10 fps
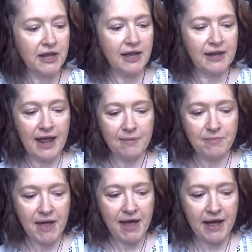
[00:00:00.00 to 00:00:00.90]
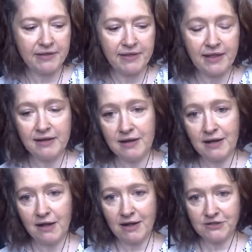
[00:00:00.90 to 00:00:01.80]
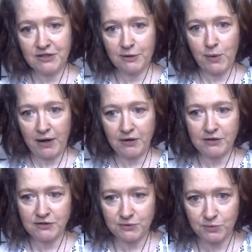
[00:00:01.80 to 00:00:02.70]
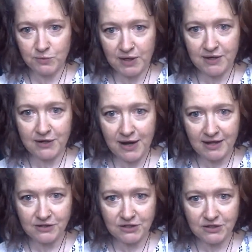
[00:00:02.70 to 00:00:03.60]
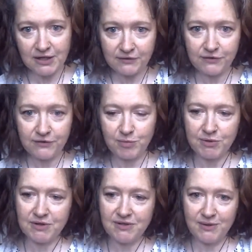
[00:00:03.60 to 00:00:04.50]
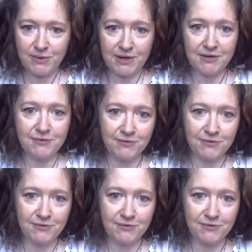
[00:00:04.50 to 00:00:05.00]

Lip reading: an empath, and an Akashic Records reader, and she is super intuitive.